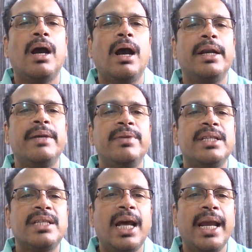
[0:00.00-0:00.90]
And if it is
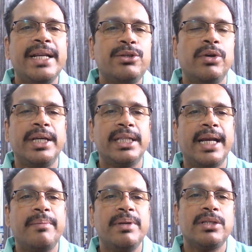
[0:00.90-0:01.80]
saline sodic,
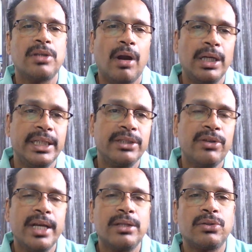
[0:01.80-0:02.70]
that means salt is
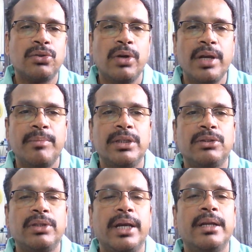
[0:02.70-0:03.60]
there, sodium
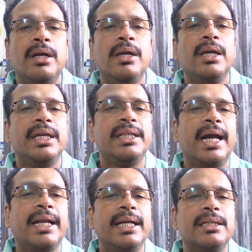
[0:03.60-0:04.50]
also there. In
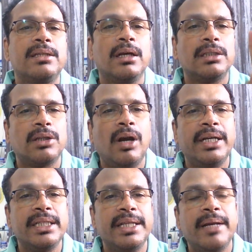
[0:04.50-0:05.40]
that case,
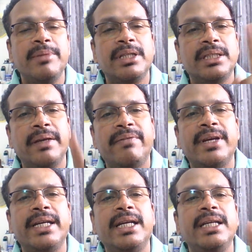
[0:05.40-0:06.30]
salt is there means
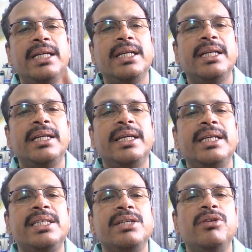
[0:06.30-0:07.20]
definitely
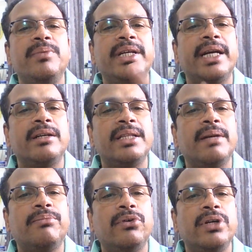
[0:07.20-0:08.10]
EC will be greater
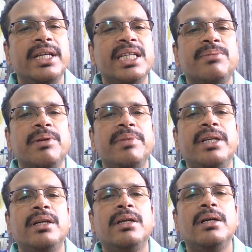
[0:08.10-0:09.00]
than 4 ds per meter.